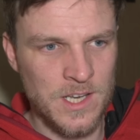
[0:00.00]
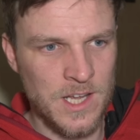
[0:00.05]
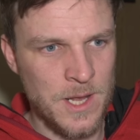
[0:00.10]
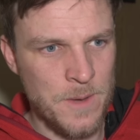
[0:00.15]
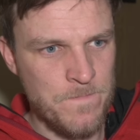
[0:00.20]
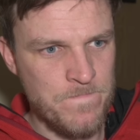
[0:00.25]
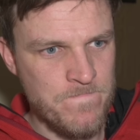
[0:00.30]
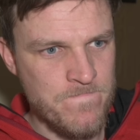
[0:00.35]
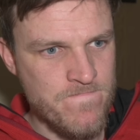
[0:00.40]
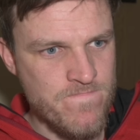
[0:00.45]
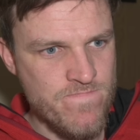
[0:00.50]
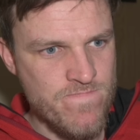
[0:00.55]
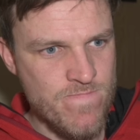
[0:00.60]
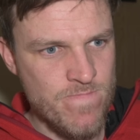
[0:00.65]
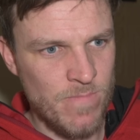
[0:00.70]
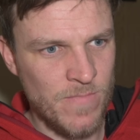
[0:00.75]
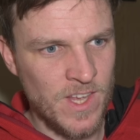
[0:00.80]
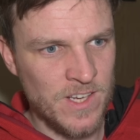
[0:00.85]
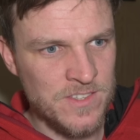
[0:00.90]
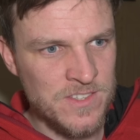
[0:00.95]
day,
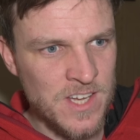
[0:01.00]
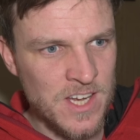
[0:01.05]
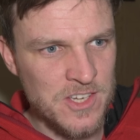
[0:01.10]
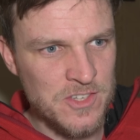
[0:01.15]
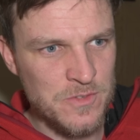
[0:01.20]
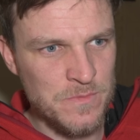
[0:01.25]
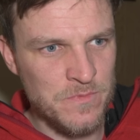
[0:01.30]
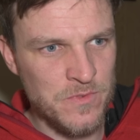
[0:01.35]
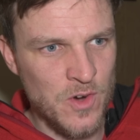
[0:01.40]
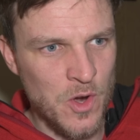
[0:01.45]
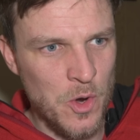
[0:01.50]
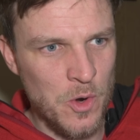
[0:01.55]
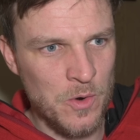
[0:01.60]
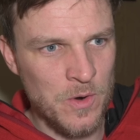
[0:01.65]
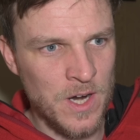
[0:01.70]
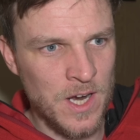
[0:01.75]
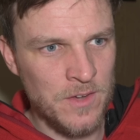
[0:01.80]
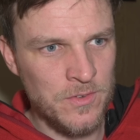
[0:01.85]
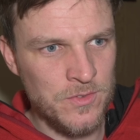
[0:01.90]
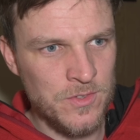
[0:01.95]
take some
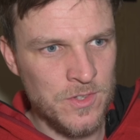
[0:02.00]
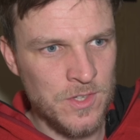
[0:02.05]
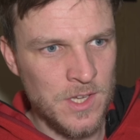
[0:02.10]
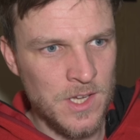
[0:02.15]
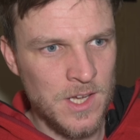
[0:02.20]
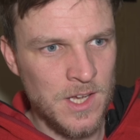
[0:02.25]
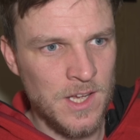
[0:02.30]
photographs.